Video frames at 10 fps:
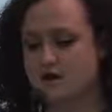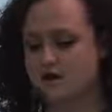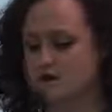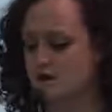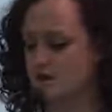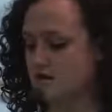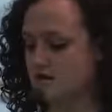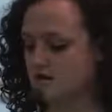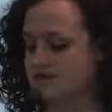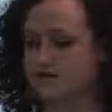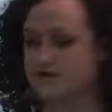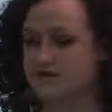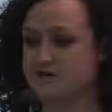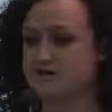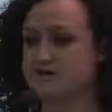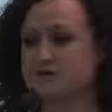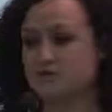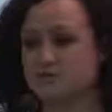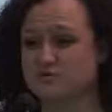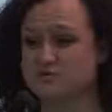Last year,
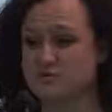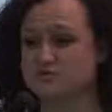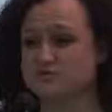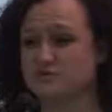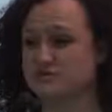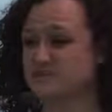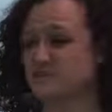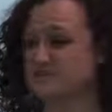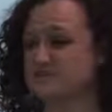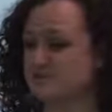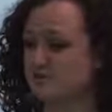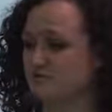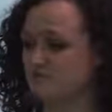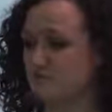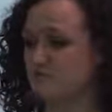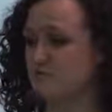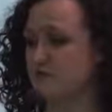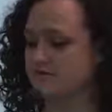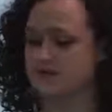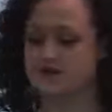we were the most awarded agency by The Drum
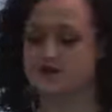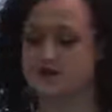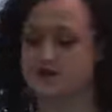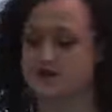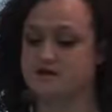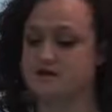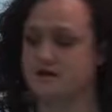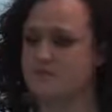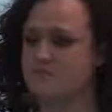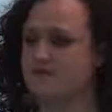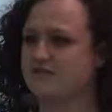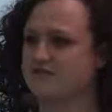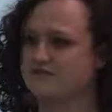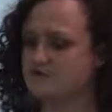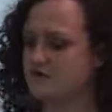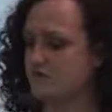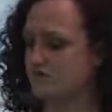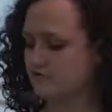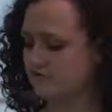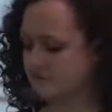in the UK, and that's
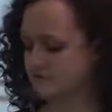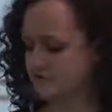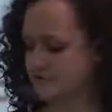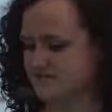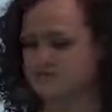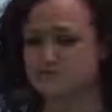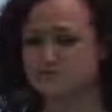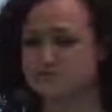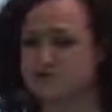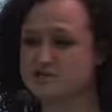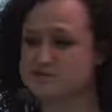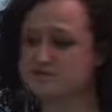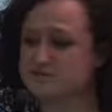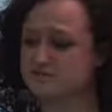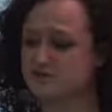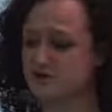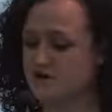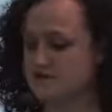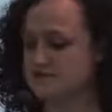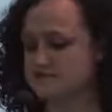really down to the data-driven approach we take for our
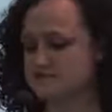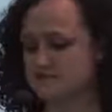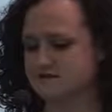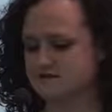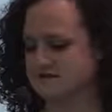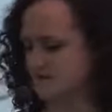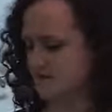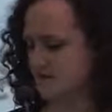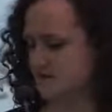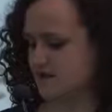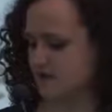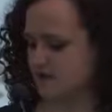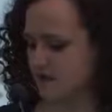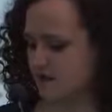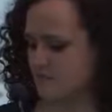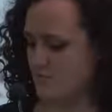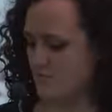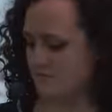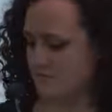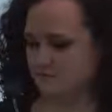clients, and
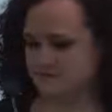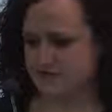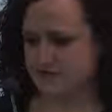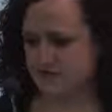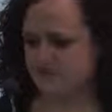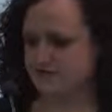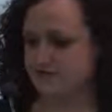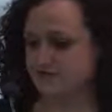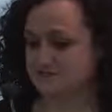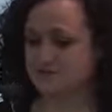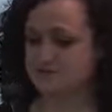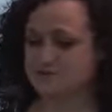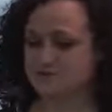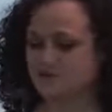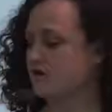that would take me on to, I guess, what we're going to be